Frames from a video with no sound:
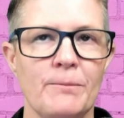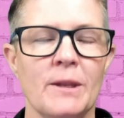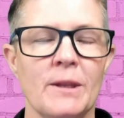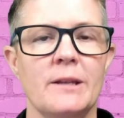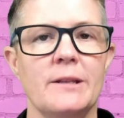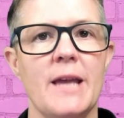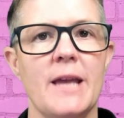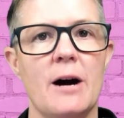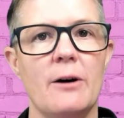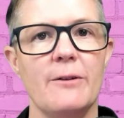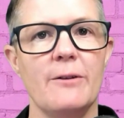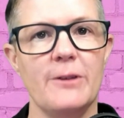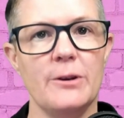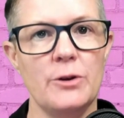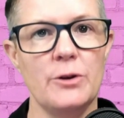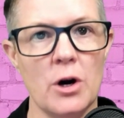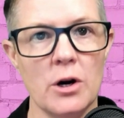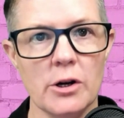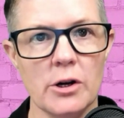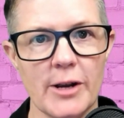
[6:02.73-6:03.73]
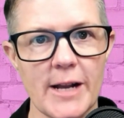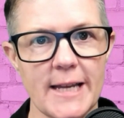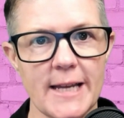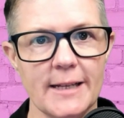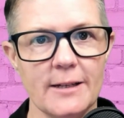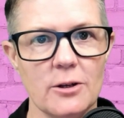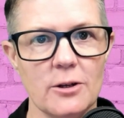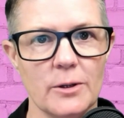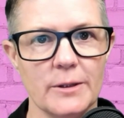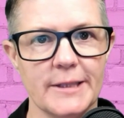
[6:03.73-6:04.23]
Now, if you're not creating
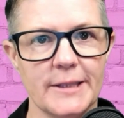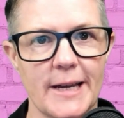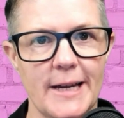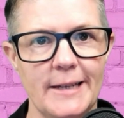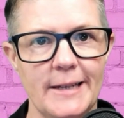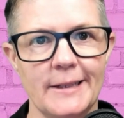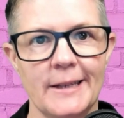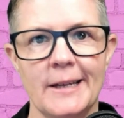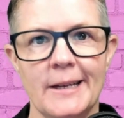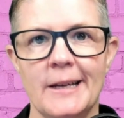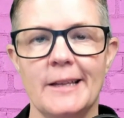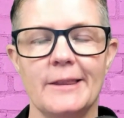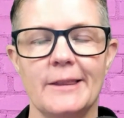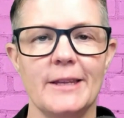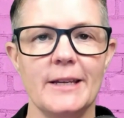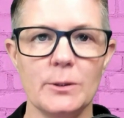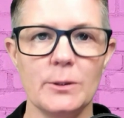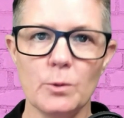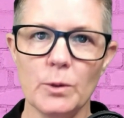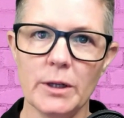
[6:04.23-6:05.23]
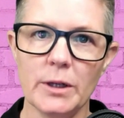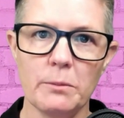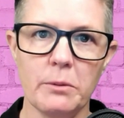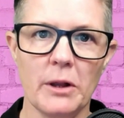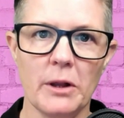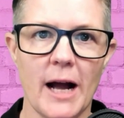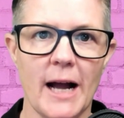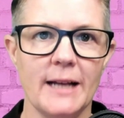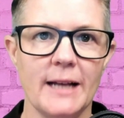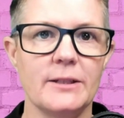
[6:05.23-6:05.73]
content, this would
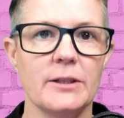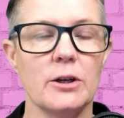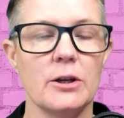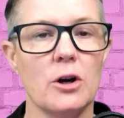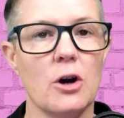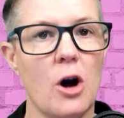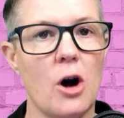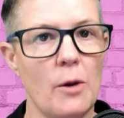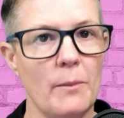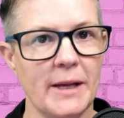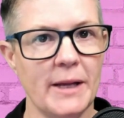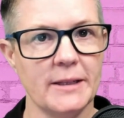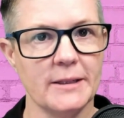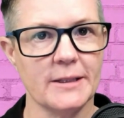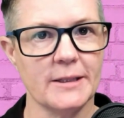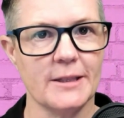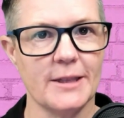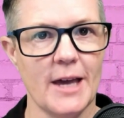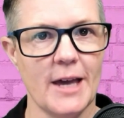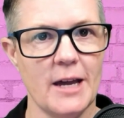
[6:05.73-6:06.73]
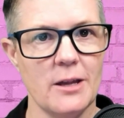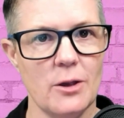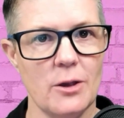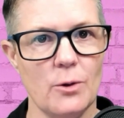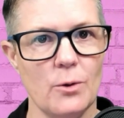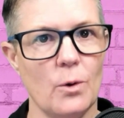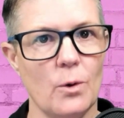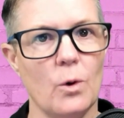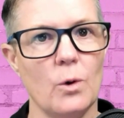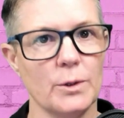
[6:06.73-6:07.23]
apply to the comments that you
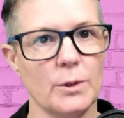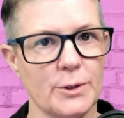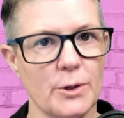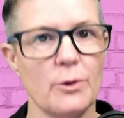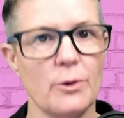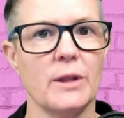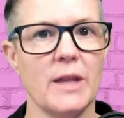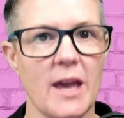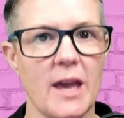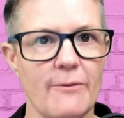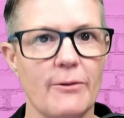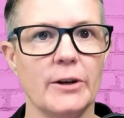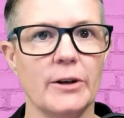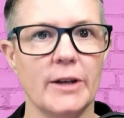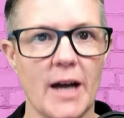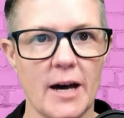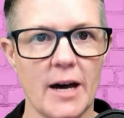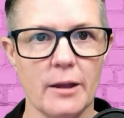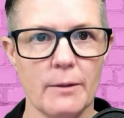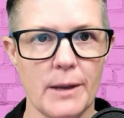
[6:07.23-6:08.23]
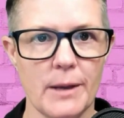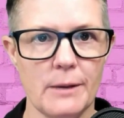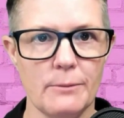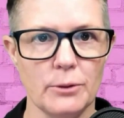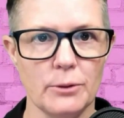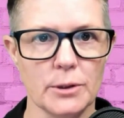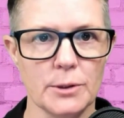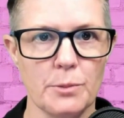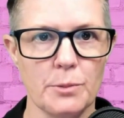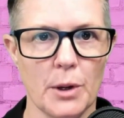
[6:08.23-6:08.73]
also leave on other
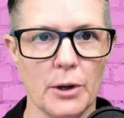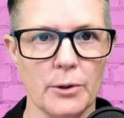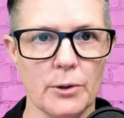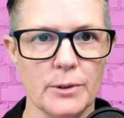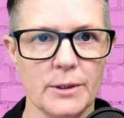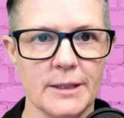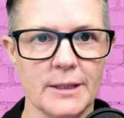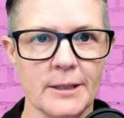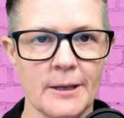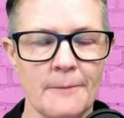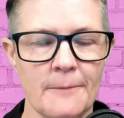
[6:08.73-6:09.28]
people's posts.